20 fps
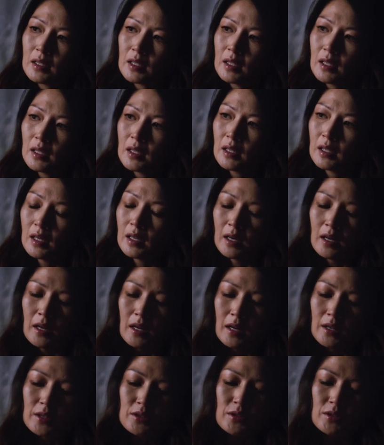Claire
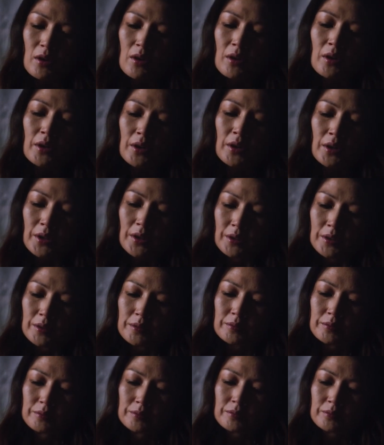tells that she saw and
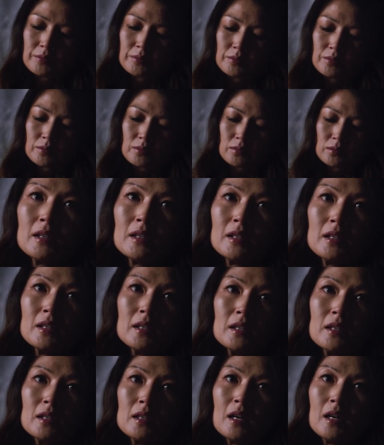felt her. Then
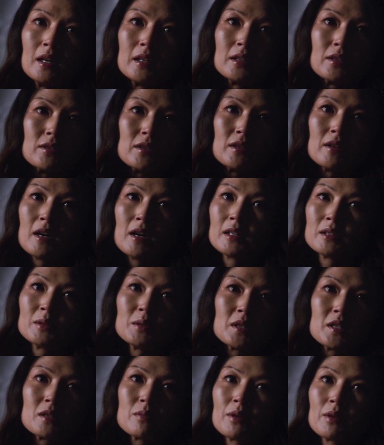she tells her that she
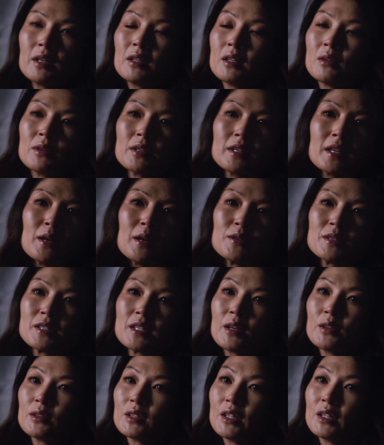sees things that
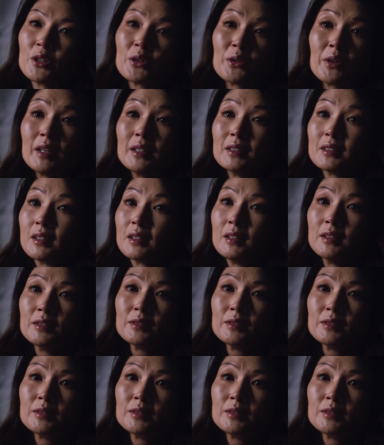individuals shouldn't see.